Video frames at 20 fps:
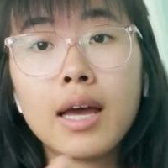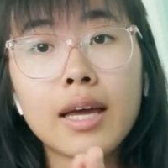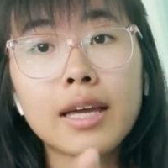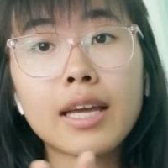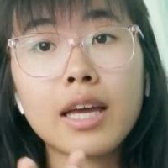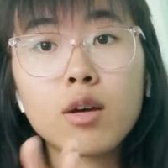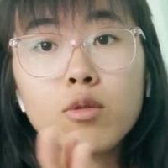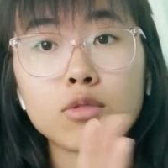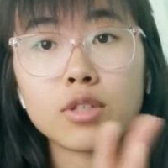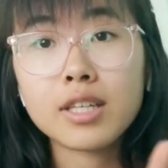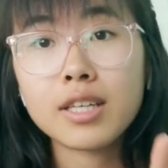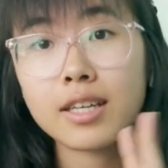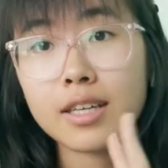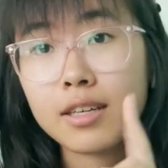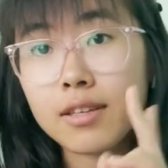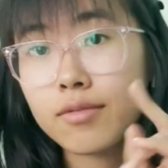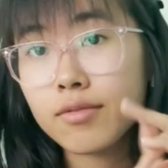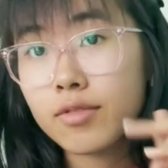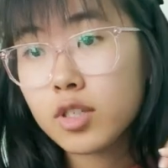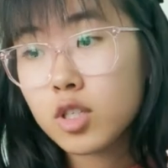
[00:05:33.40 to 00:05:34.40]
counting
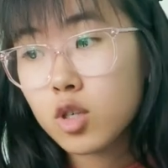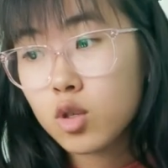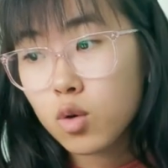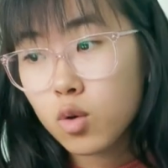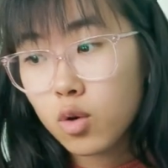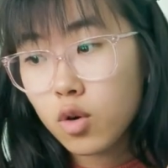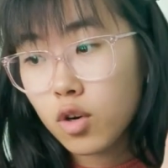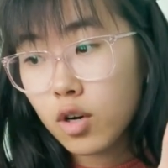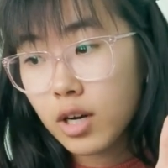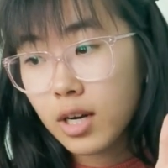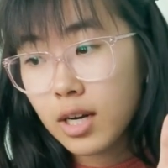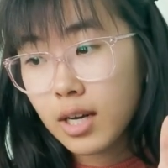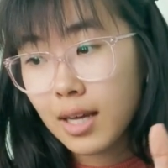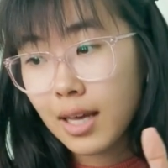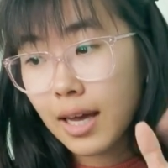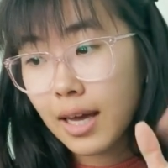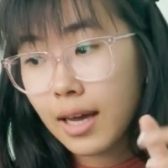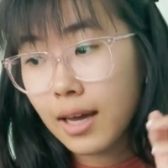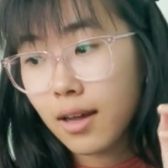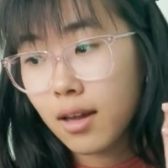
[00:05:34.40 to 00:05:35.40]
inventory
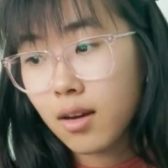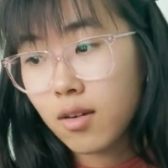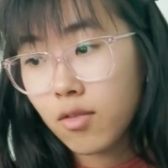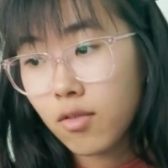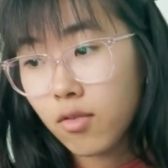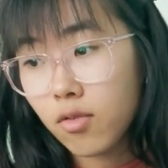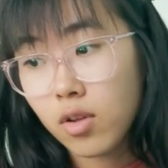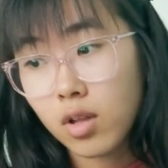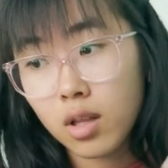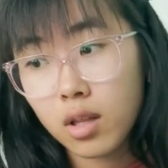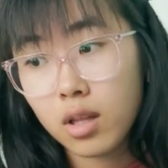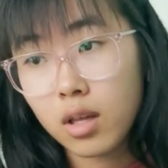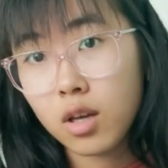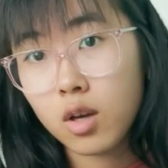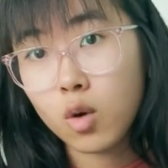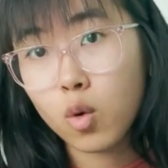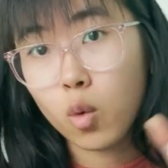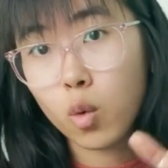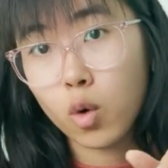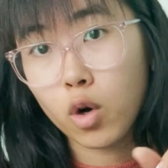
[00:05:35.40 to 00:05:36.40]
and filling
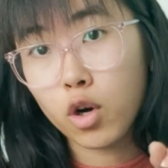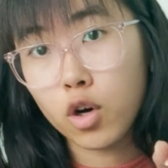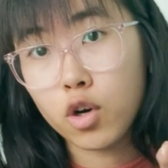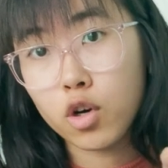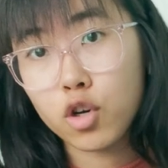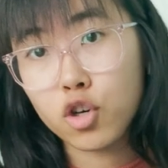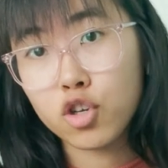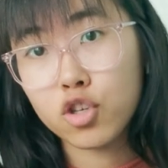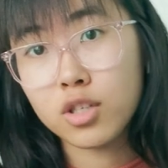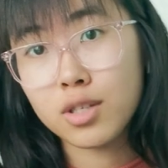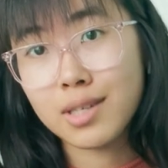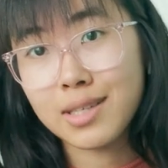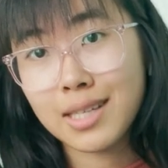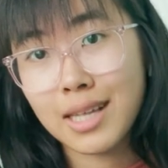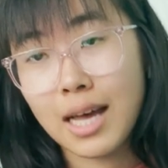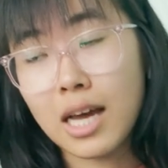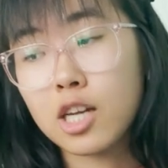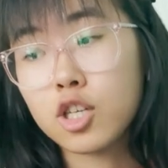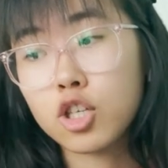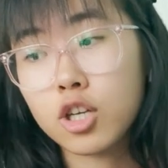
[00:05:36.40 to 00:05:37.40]
orders
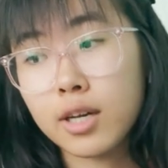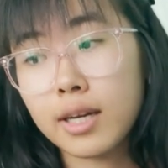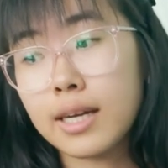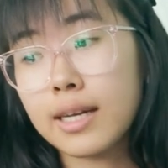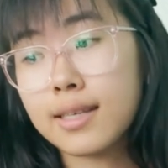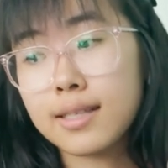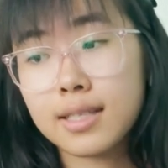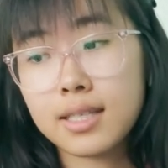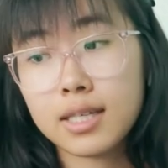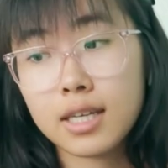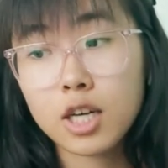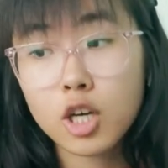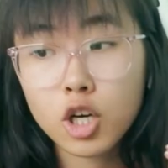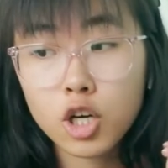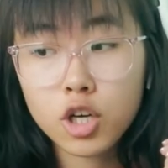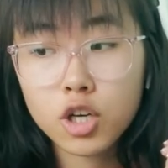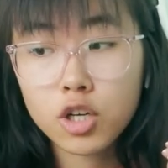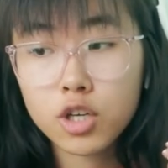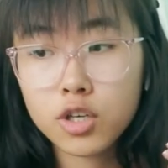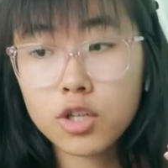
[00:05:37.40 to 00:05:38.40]
/ cutting
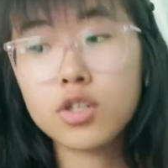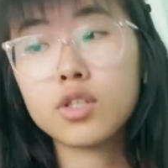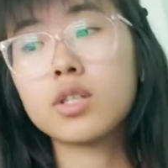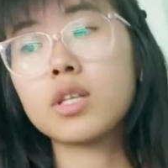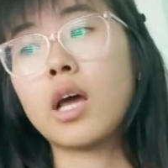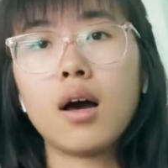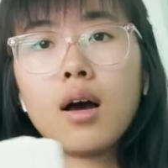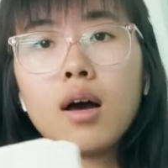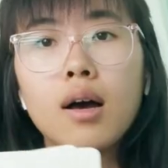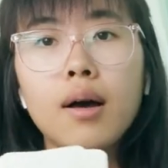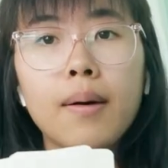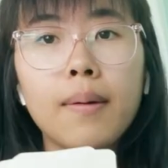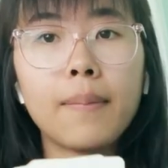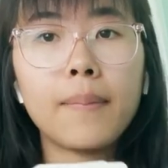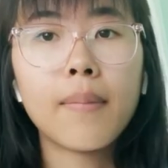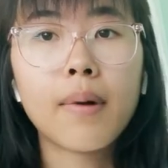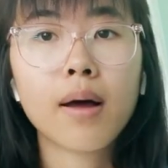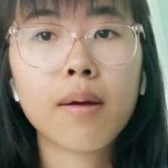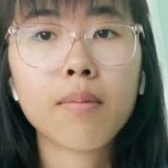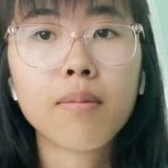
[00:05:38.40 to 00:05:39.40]
stickers.
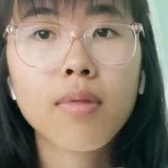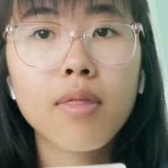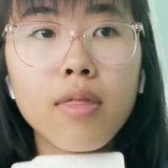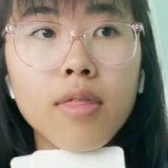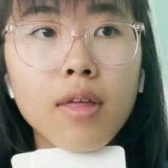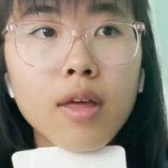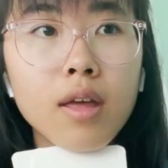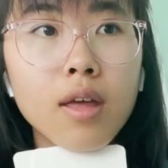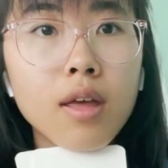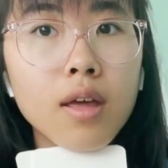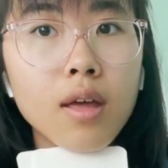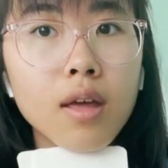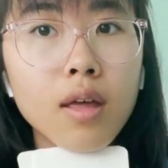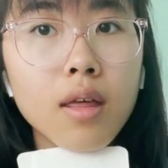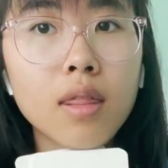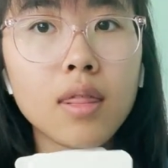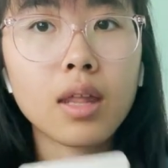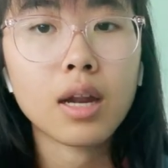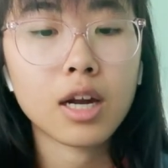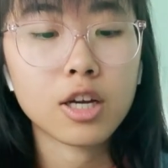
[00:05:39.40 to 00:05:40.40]
I'm
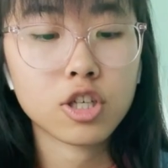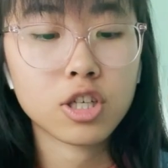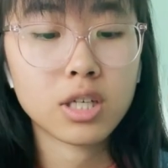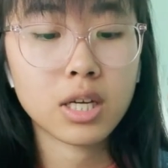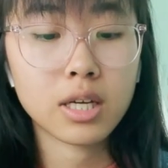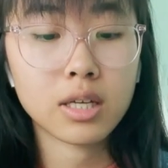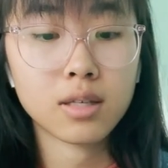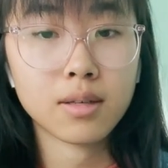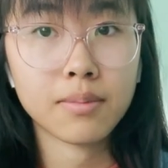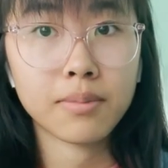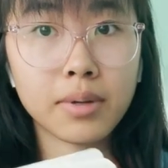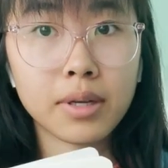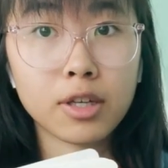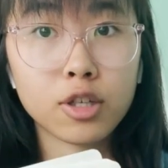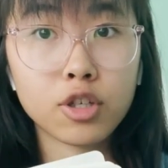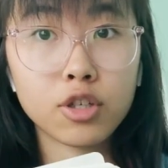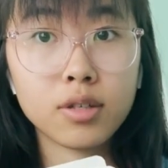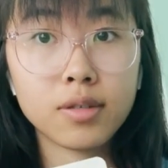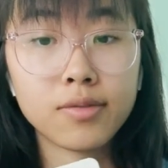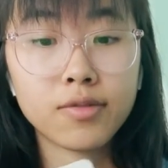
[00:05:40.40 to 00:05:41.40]
thinking that I should take some
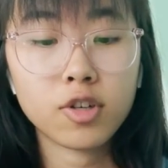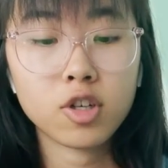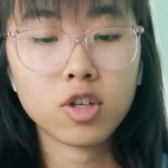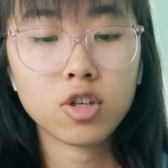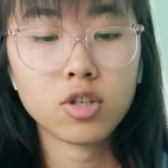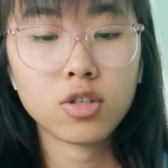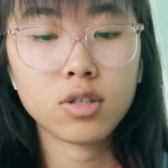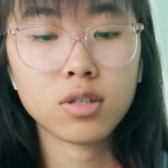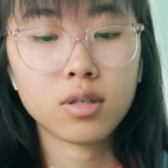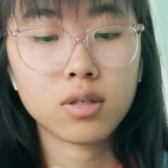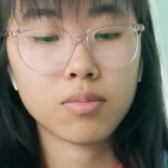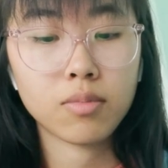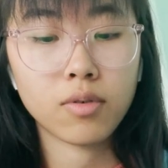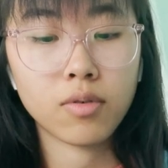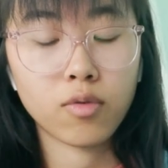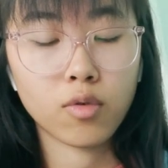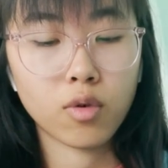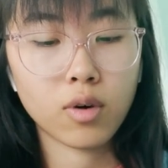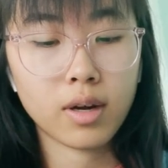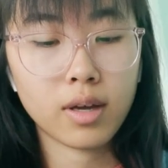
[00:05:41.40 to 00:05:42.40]
pictures first
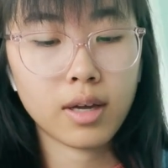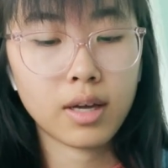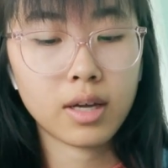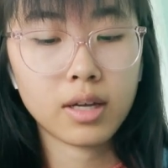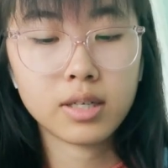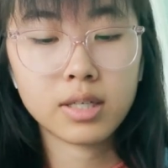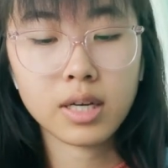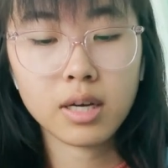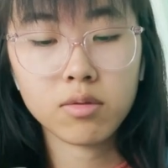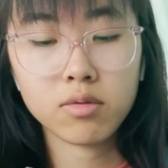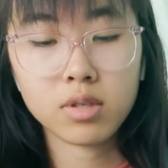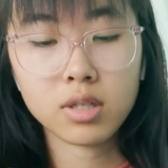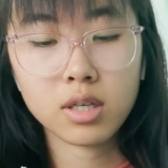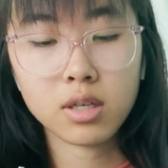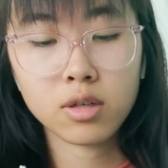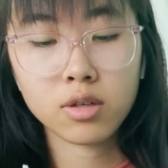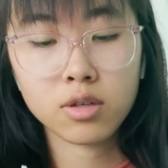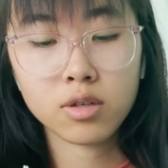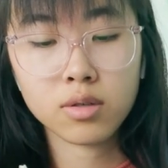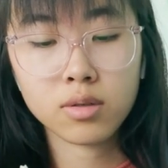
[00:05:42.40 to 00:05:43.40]
before I head
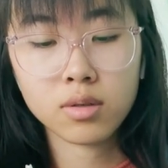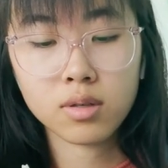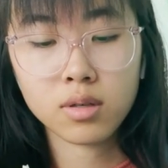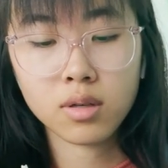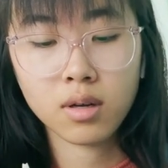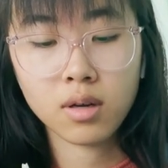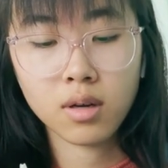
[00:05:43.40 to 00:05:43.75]
downstairs.